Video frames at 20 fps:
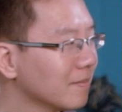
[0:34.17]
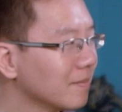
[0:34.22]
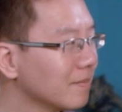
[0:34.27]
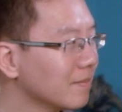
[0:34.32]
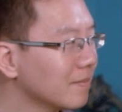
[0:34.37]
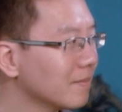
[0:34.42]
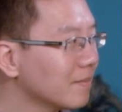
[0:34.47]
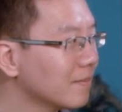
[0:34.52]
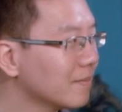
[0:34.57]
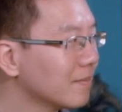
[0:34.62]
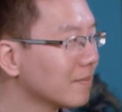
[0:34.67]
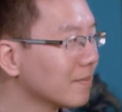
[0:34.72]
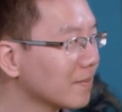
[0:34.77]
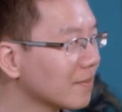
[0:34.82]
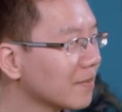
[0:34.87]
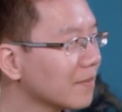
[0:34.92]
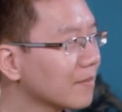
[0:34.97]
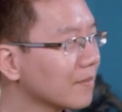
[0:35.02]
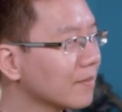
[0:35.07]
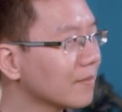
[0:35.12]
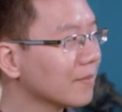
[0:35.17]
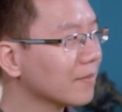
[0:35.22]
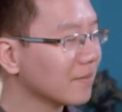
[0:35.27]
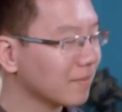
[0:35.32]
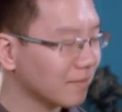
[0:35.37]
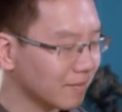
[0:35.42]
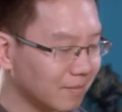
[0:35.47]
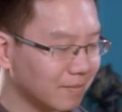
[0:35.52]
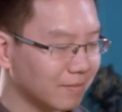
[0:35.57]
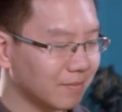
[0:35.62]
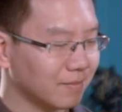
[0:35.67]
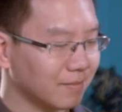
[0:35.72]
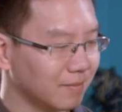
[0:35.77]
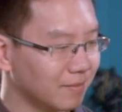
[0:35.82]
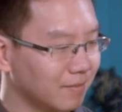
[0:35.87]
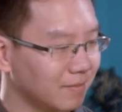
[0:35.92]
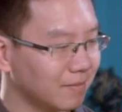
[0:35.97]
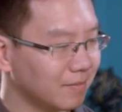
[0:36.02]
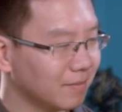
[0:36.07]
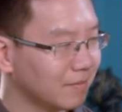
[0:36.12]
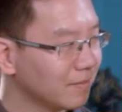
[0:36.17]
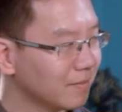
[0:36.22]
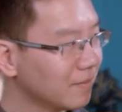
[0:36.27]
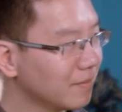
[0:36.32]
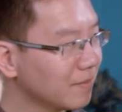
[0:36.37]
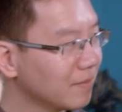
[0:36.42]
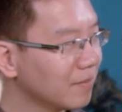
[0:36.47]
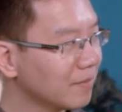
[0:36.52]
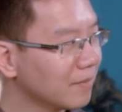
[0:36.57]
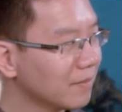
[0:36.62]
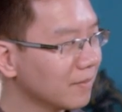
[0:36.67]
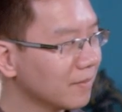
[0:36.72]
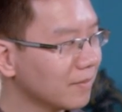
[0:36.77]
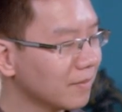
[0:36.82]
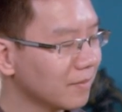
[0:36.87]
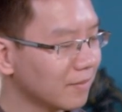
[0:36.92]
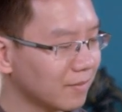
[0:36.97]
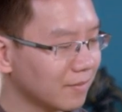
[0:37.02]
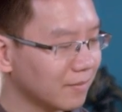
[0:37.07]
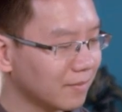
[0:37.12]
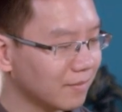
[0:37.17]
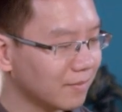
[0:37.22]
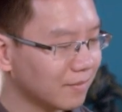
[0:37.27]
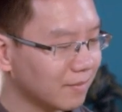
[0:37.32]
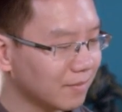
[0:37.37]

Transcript: [no speech]